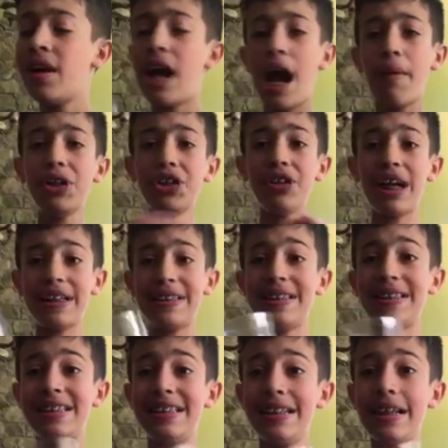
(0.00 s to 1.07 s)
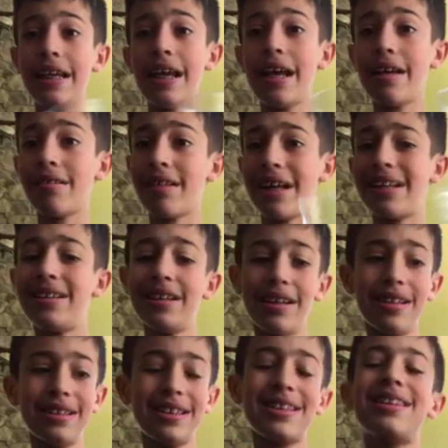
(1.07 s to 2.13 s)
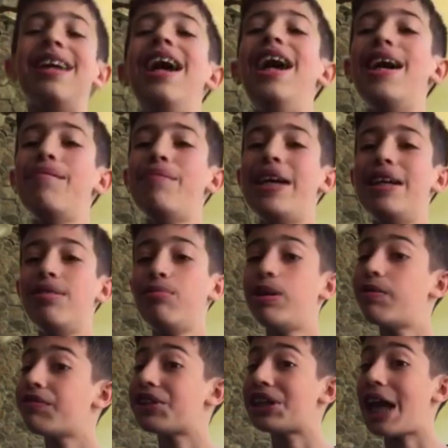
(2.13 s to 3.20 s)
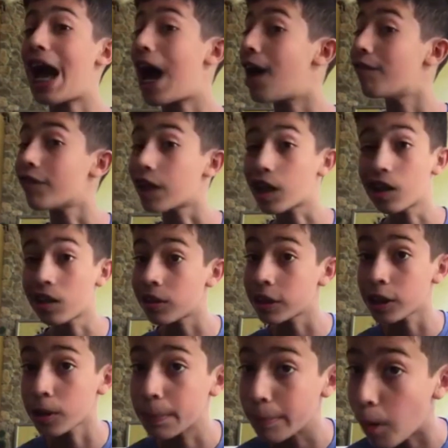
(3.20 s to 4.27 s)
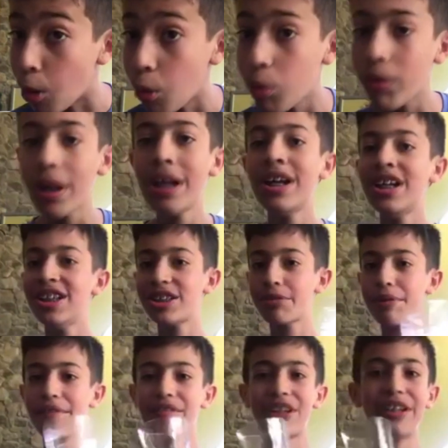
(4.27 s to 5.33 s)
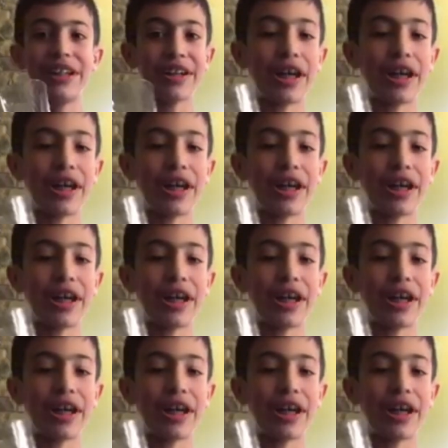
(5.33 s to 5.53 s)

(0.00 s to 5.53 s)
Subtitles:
I want you guys to see it, like the slime, and we don't really have a clear bowl, so we have a clear